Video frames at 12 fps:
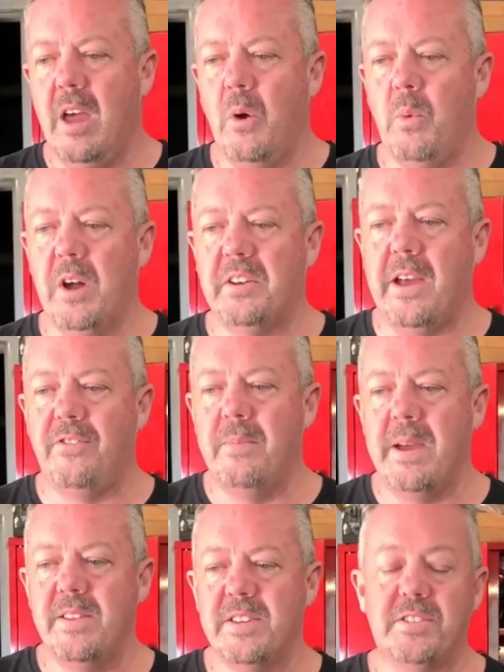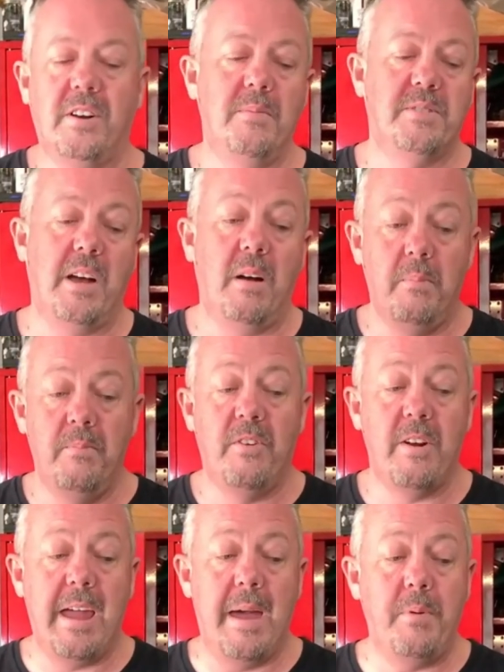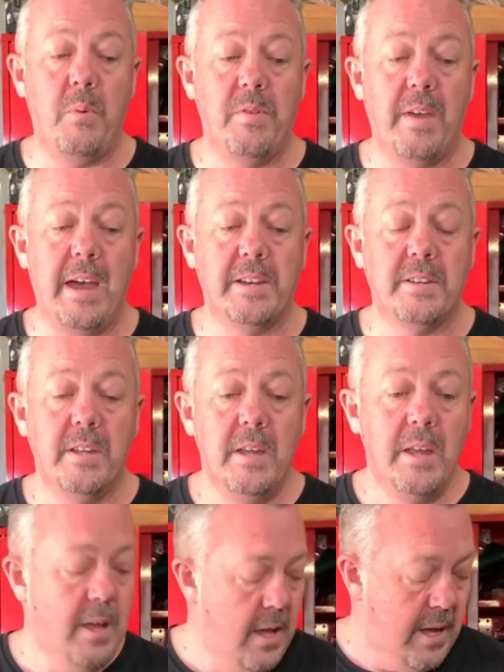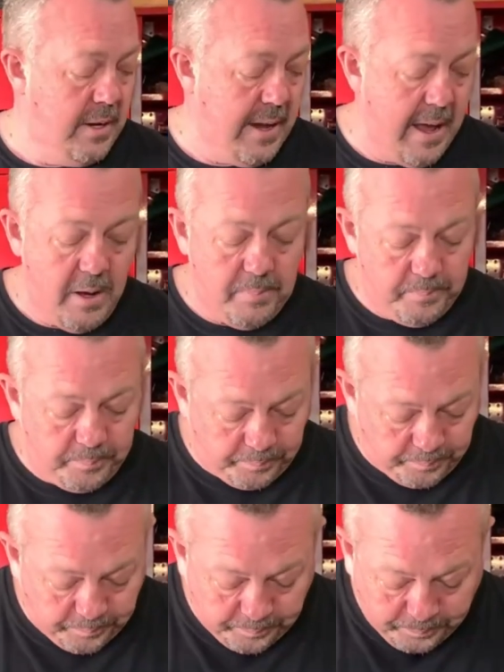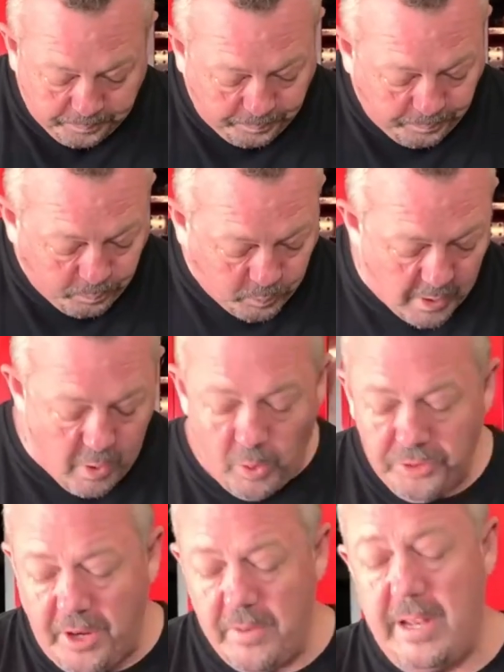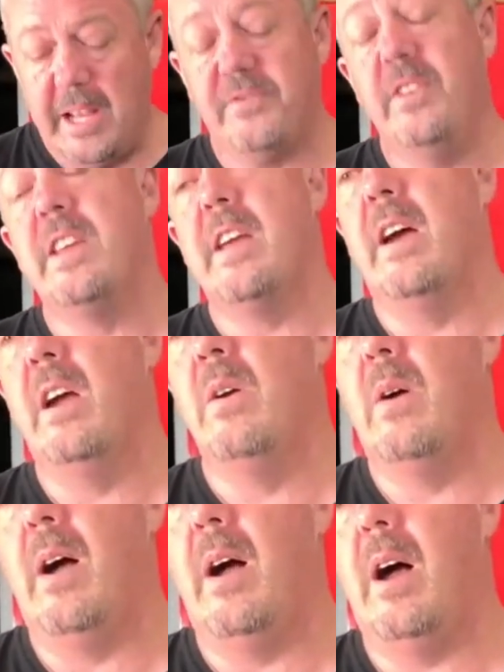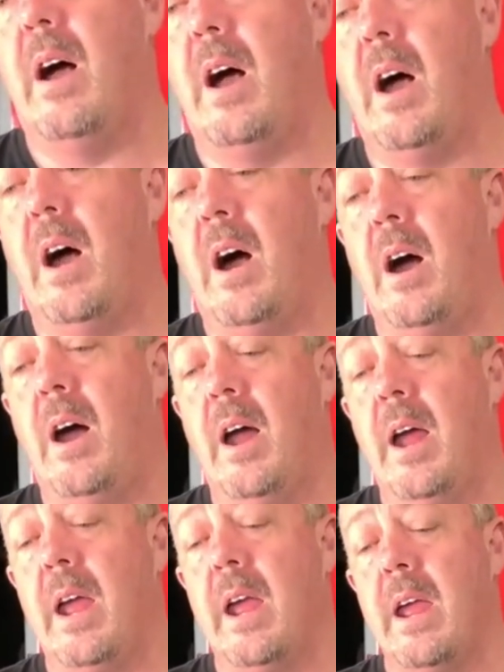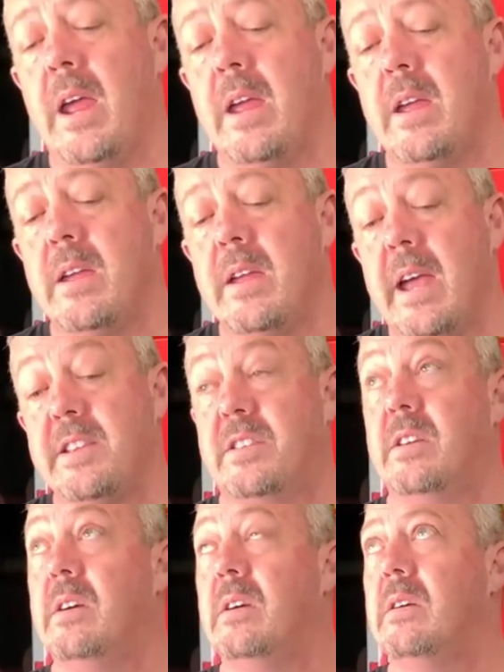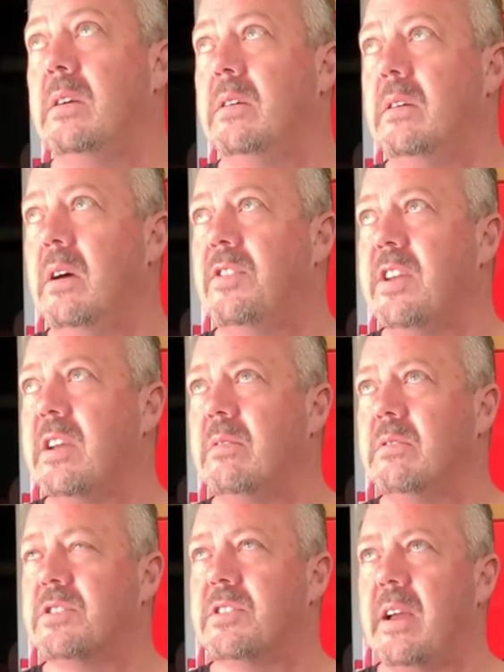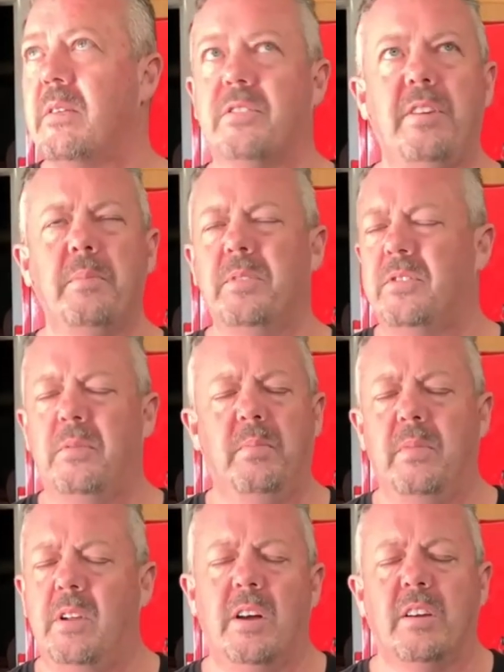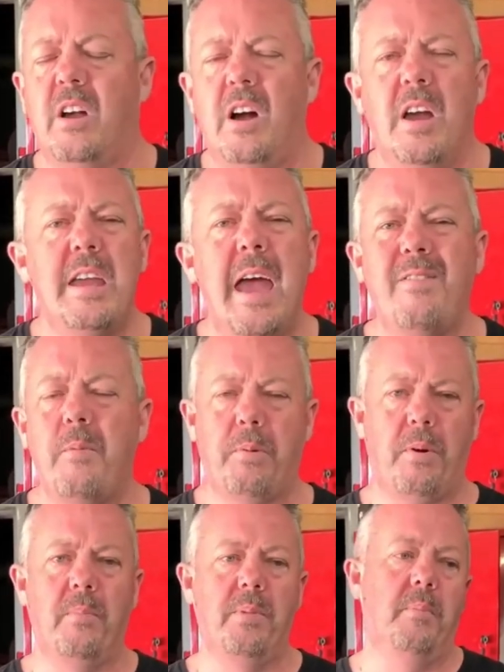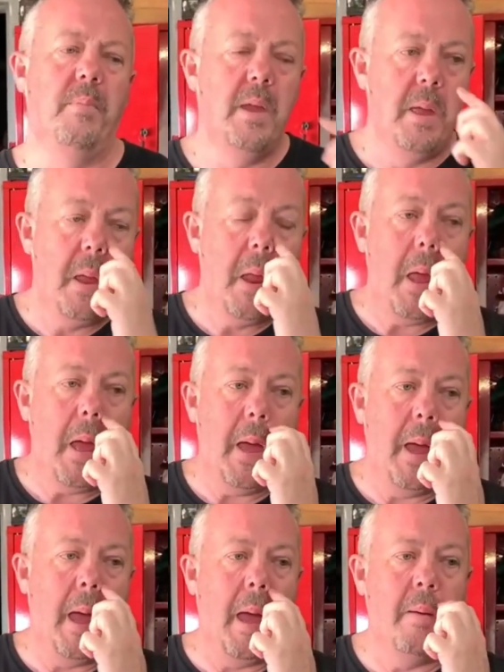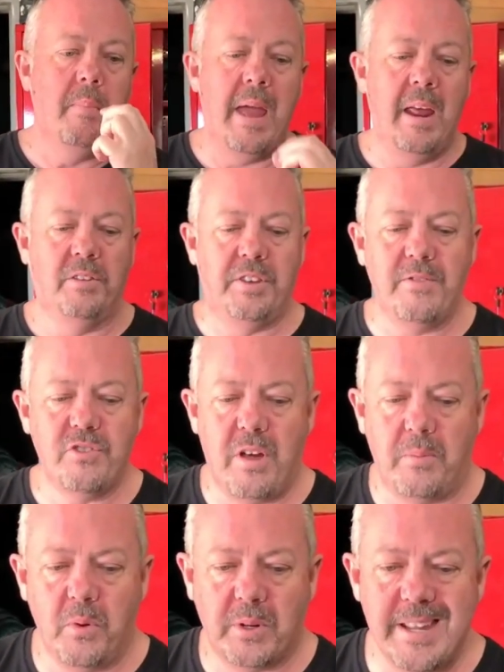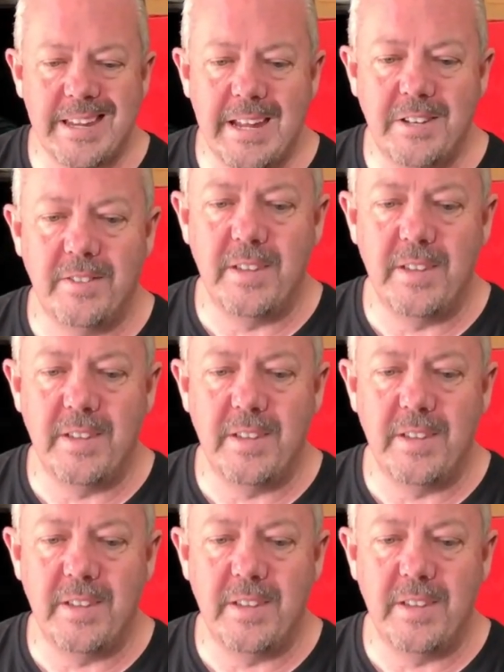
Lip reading: it worked out for me this time, so I'm very happy with that. Now, also in the last video, I think it was saying something like I have a problem, and I was having trouble getting into